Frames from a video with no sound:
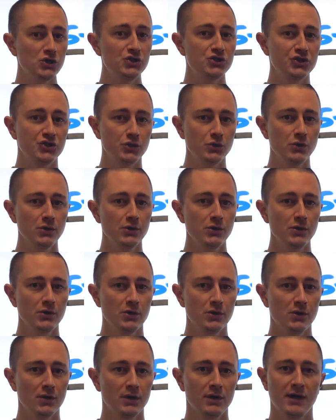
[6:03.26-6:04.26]
shooter,
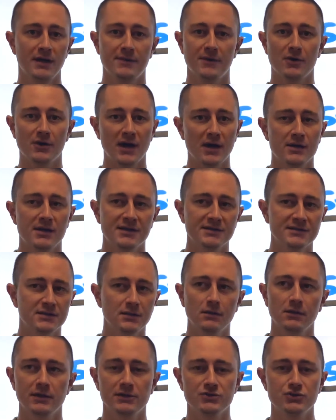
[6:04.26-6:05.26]
and they're not
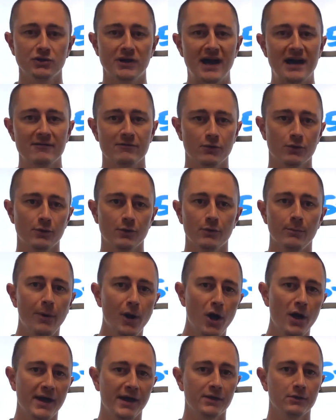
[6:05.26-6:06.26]
necessarily a driver or a
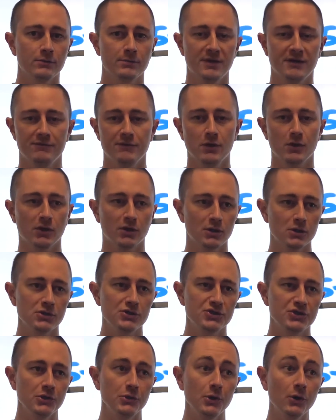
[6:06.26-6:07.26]
ball handler, but if they're a good
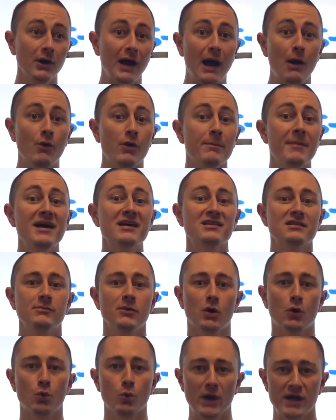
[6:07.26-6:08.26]
shooter, I want to make them a
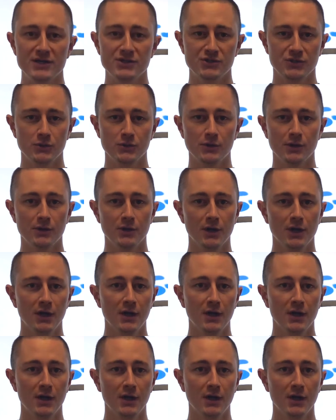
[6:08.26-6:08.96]
great shooter.